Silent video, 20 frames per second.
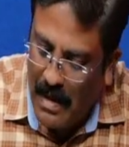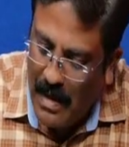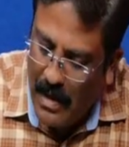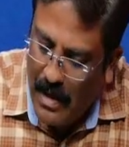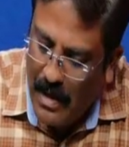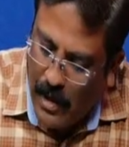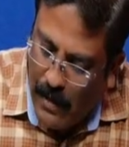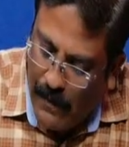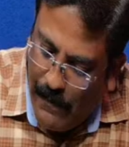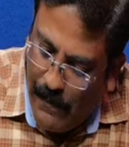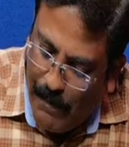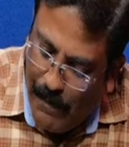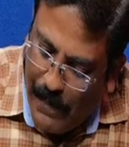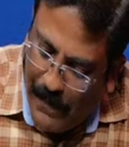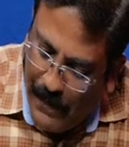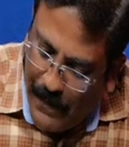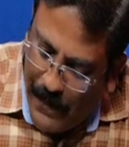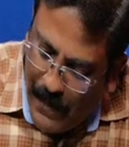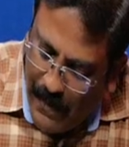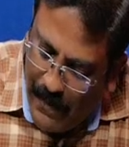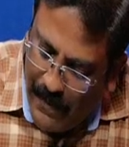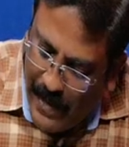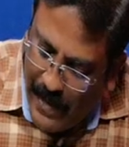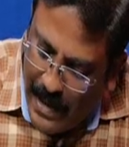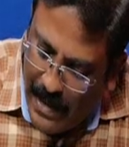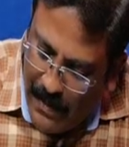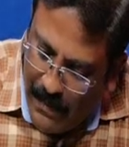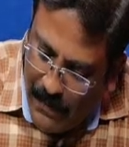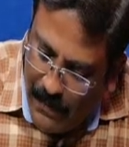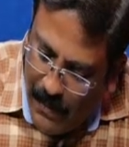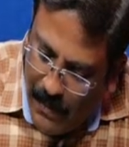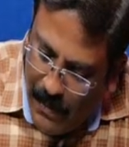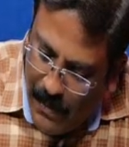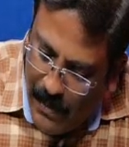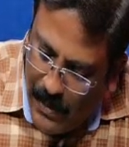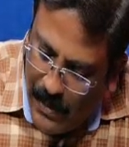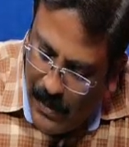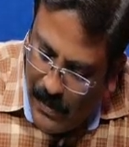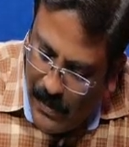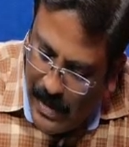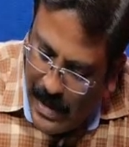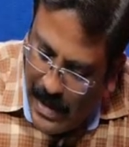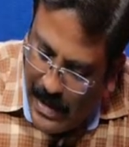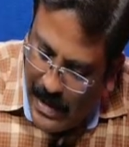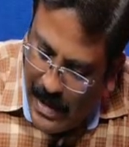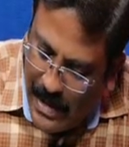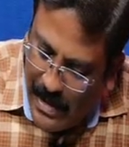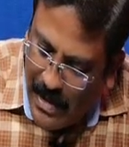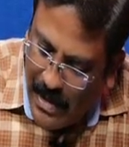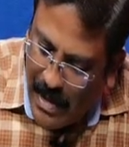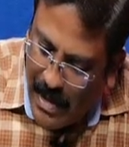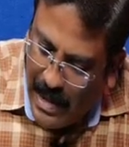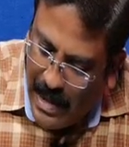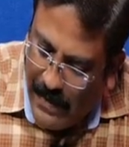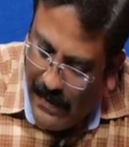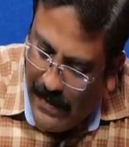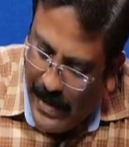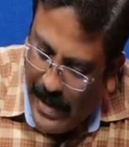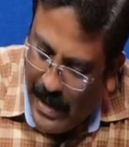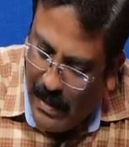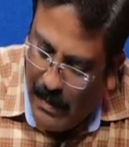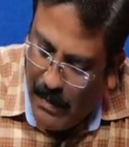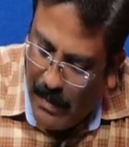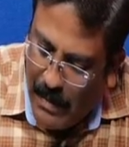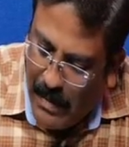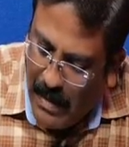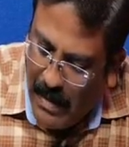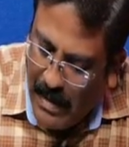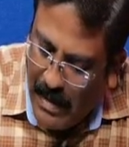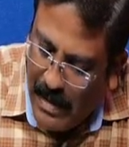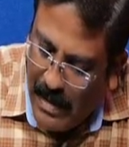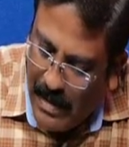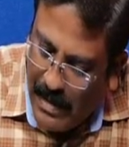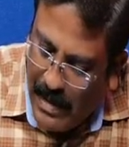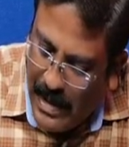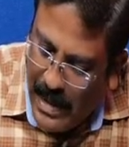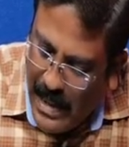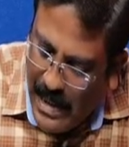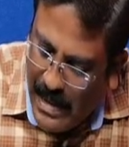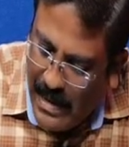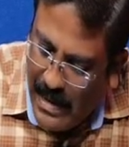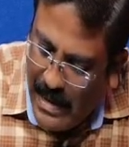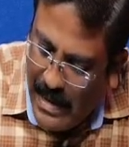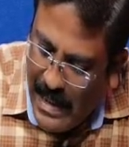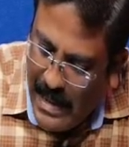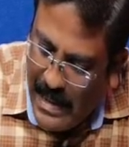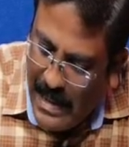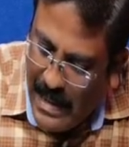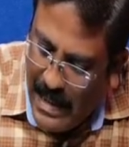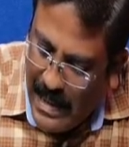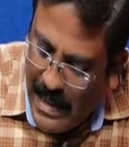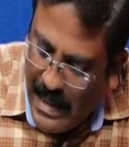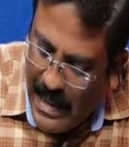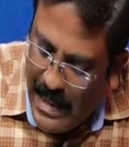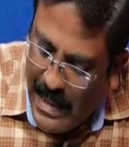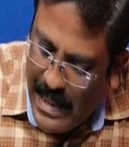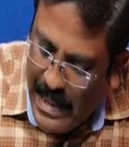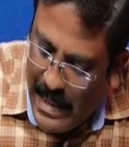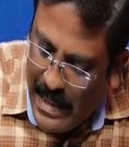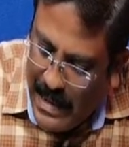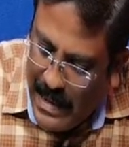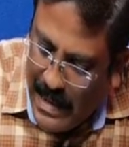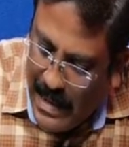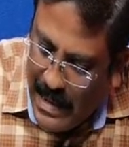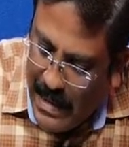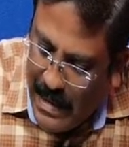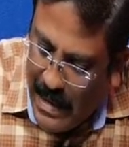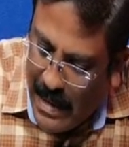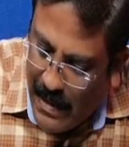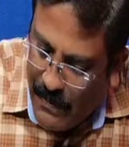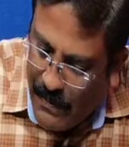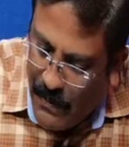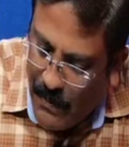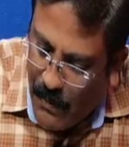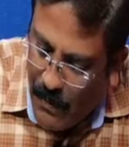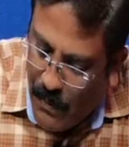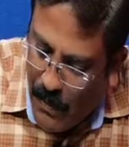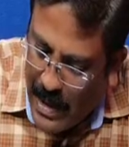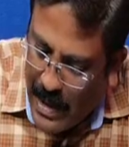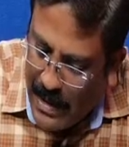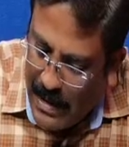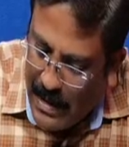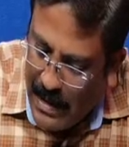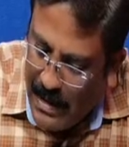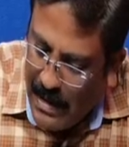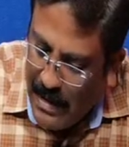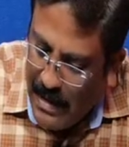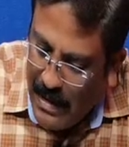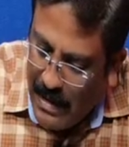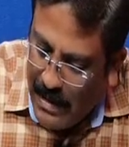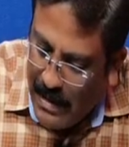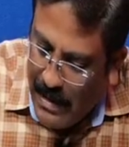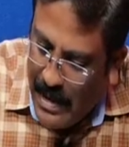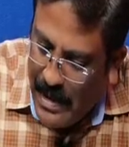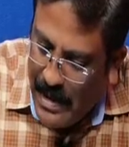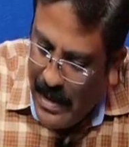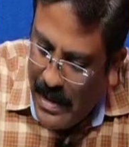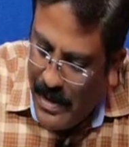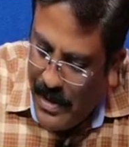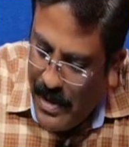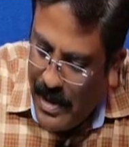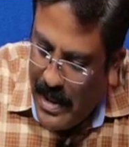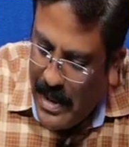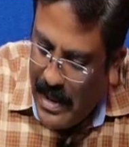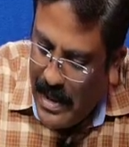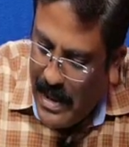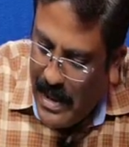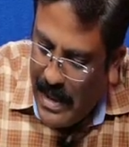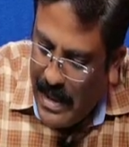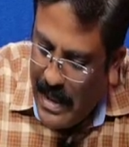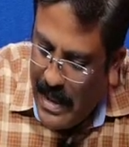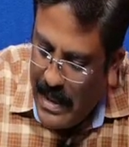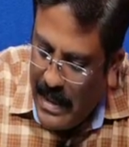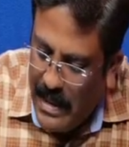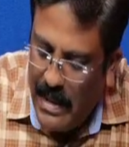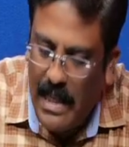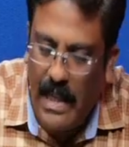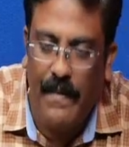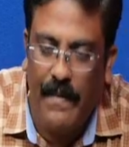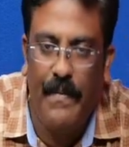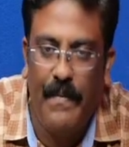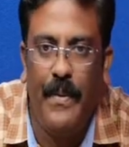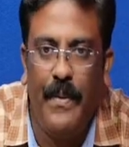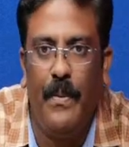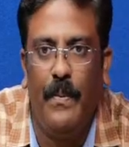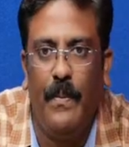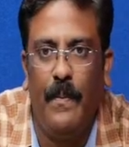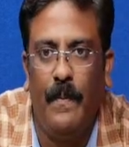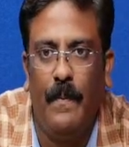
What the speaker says: So before, when 4 to 6 is not available, this is indicating a graph 1, this is indicating graph 2.